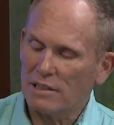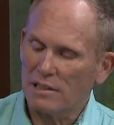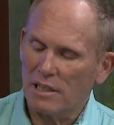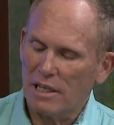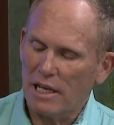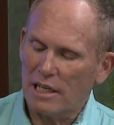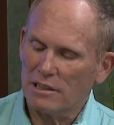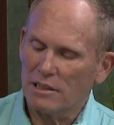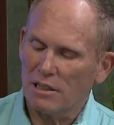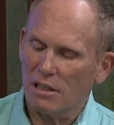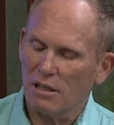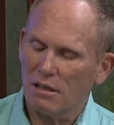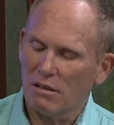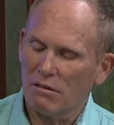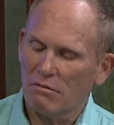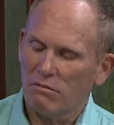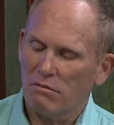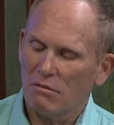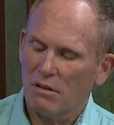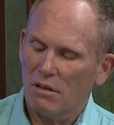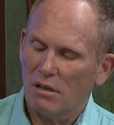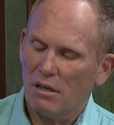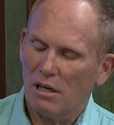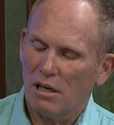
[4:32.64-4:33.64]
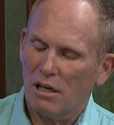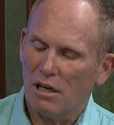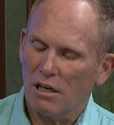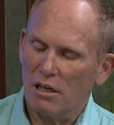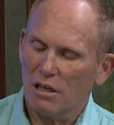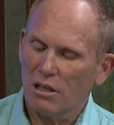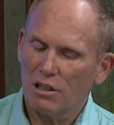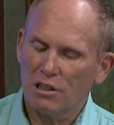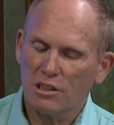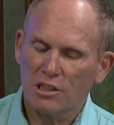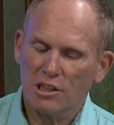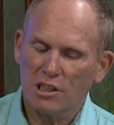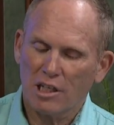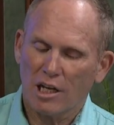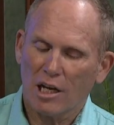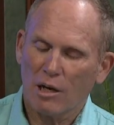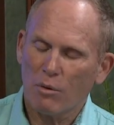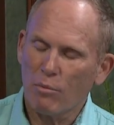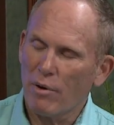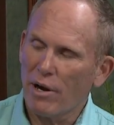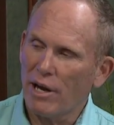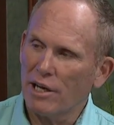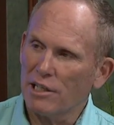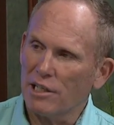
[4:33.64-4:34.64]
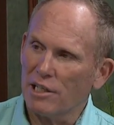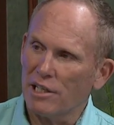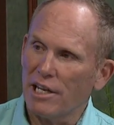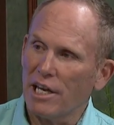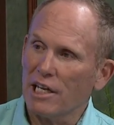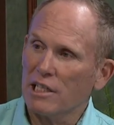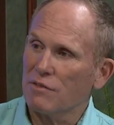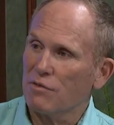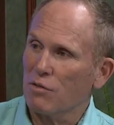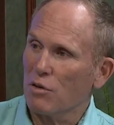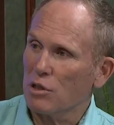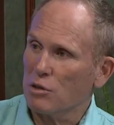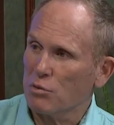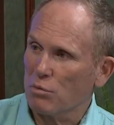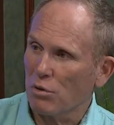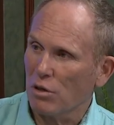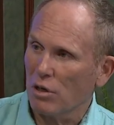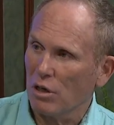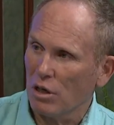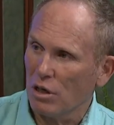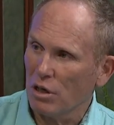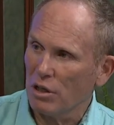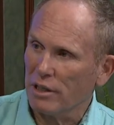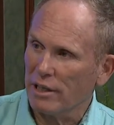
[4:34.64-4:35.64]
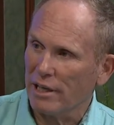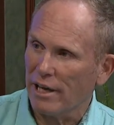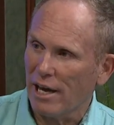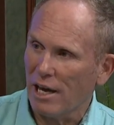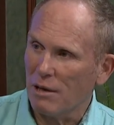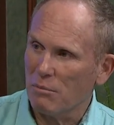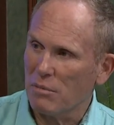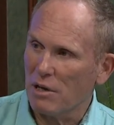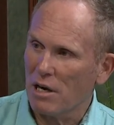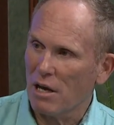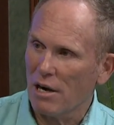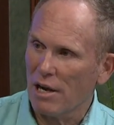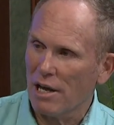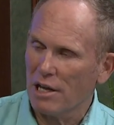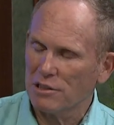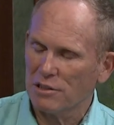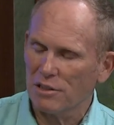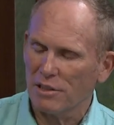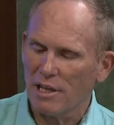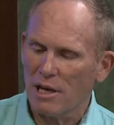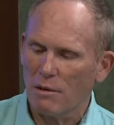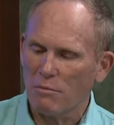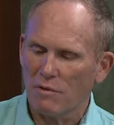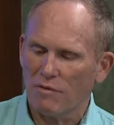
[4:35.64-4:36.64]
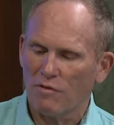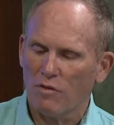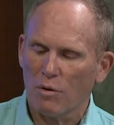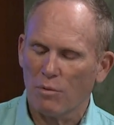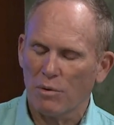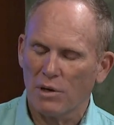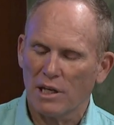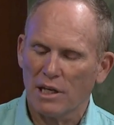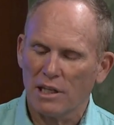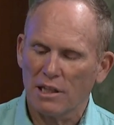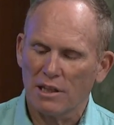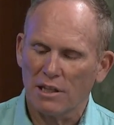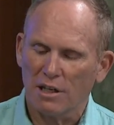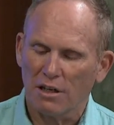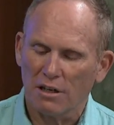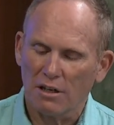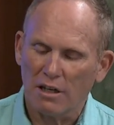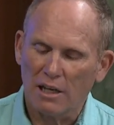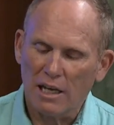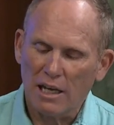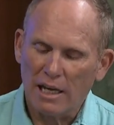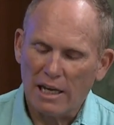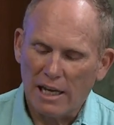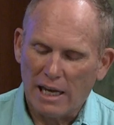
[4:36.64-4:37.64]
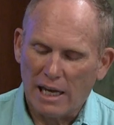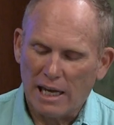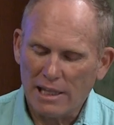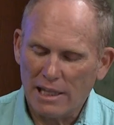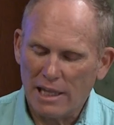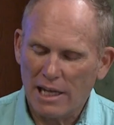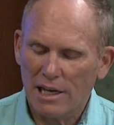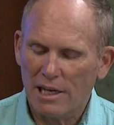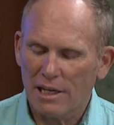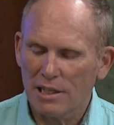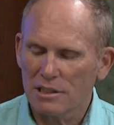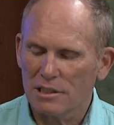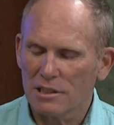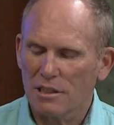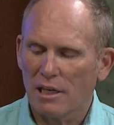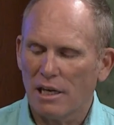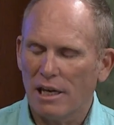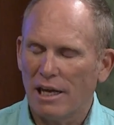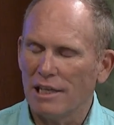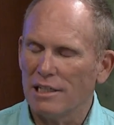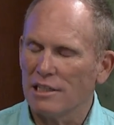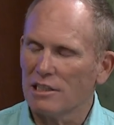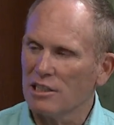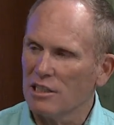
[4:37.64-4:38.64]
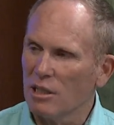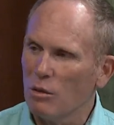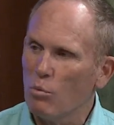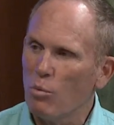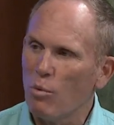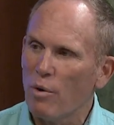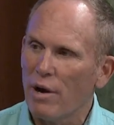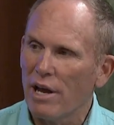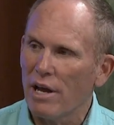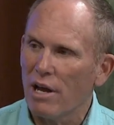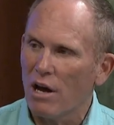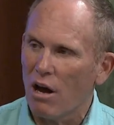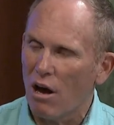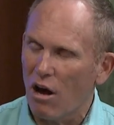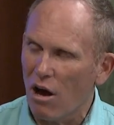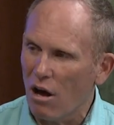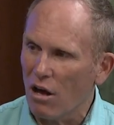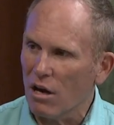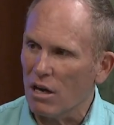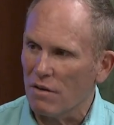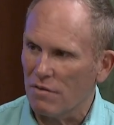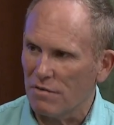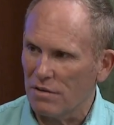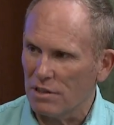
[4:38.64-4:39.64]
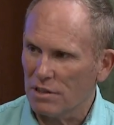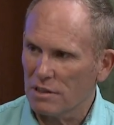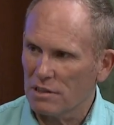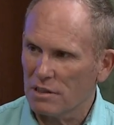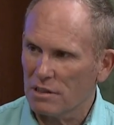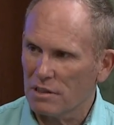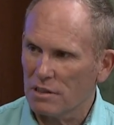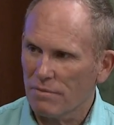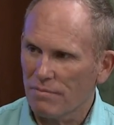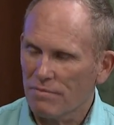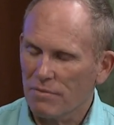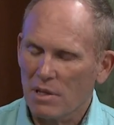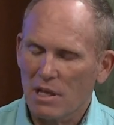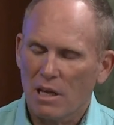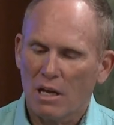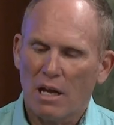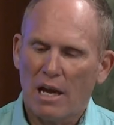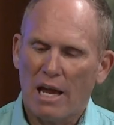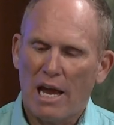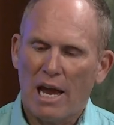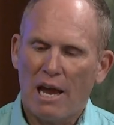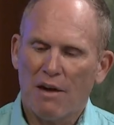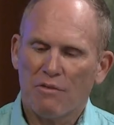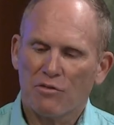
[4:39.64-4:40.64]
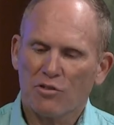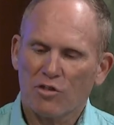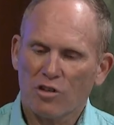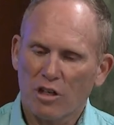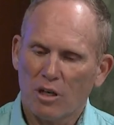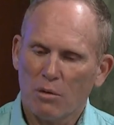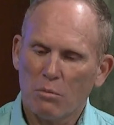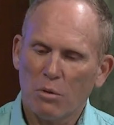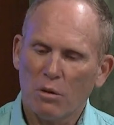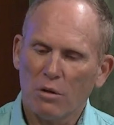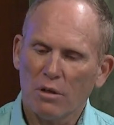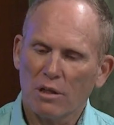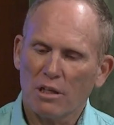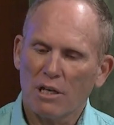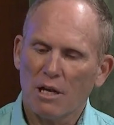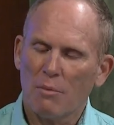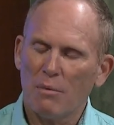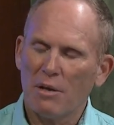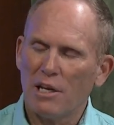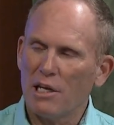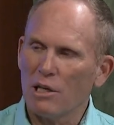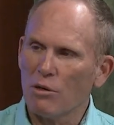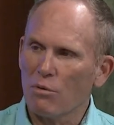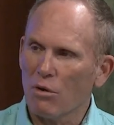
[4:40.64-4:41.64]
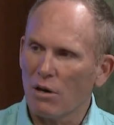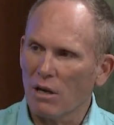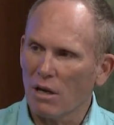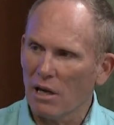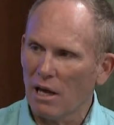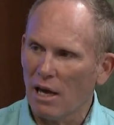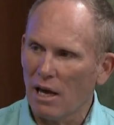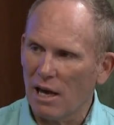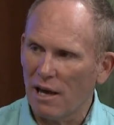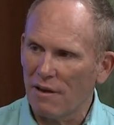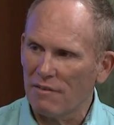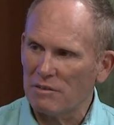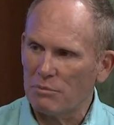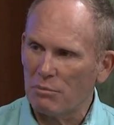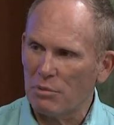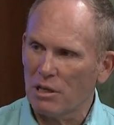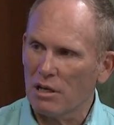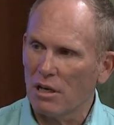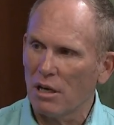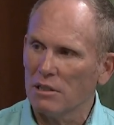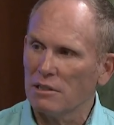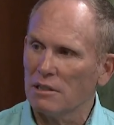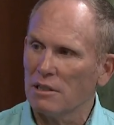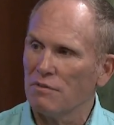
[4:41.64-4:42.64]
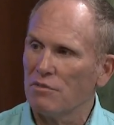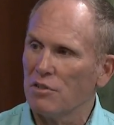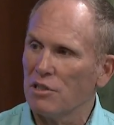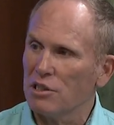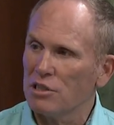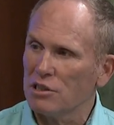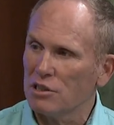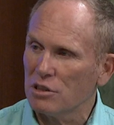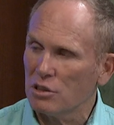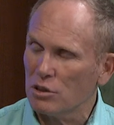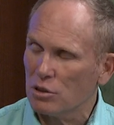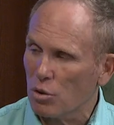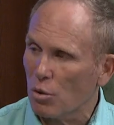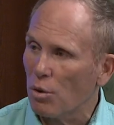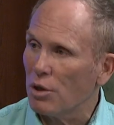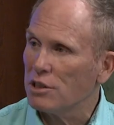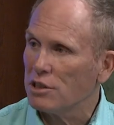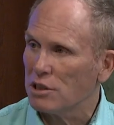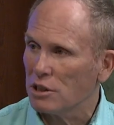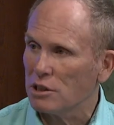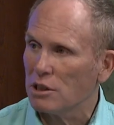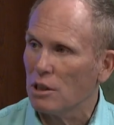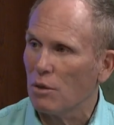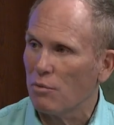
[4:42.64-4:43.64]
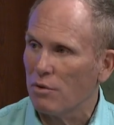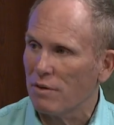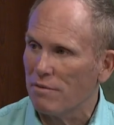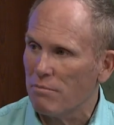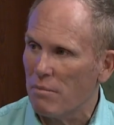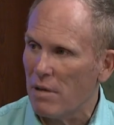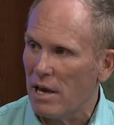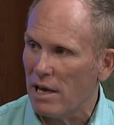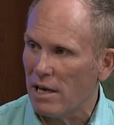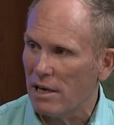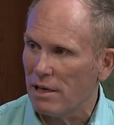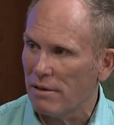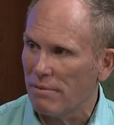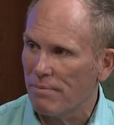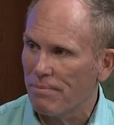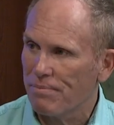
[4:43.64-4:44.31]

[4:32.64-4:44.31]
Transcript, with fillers: that's a, a good segue into the next verse we're going to look at, but I'll answer that before we get there. And that is, in some way, all of us have trouble coming into our lives because of the choices that we've made.